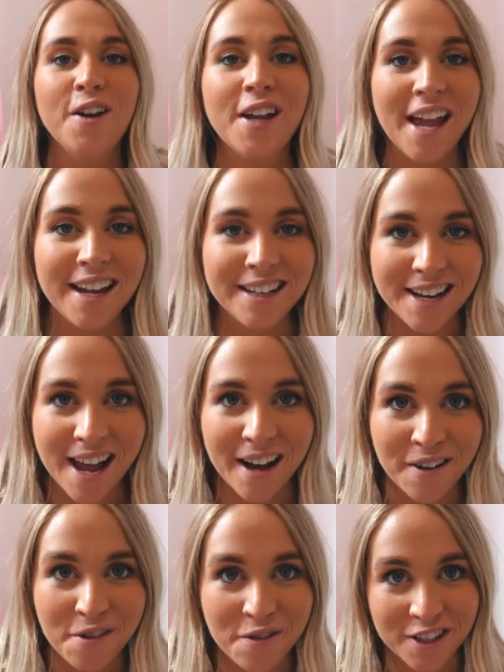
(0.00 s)
Okay,
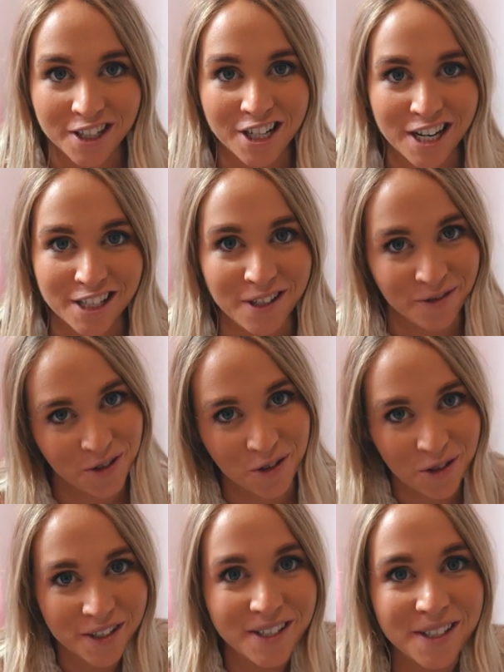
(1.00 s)
now for the chest of
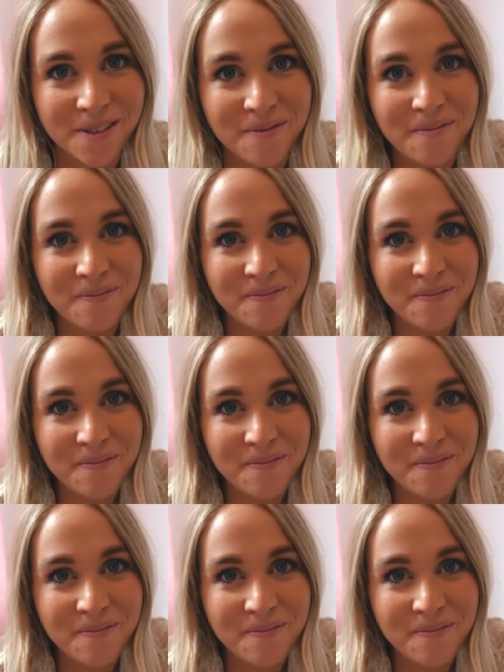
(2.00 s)
drawers.